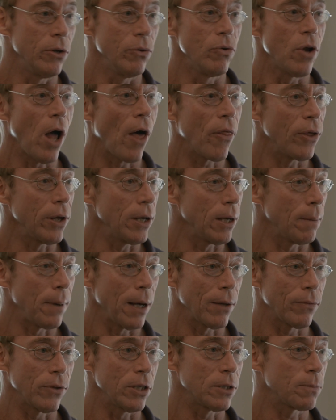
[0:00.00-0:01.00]
knew nothing
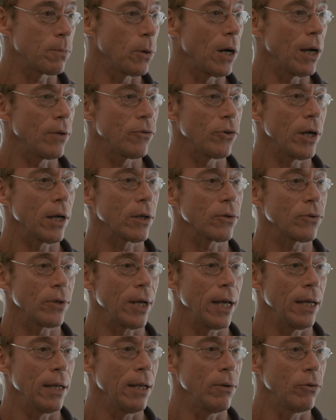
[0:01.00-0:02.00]
about these
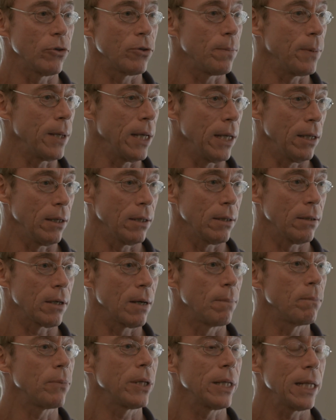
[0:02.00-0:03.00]
projects, and he was being
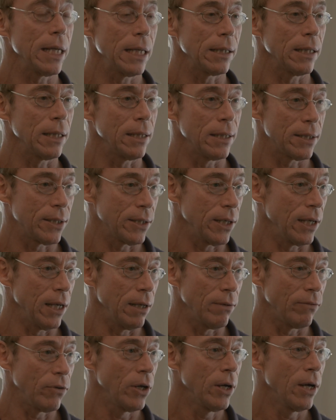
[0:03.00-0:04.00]
completely
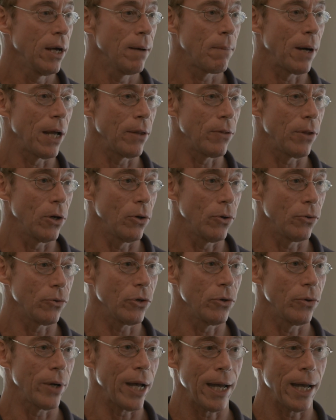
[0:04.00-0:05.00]
deceived by those who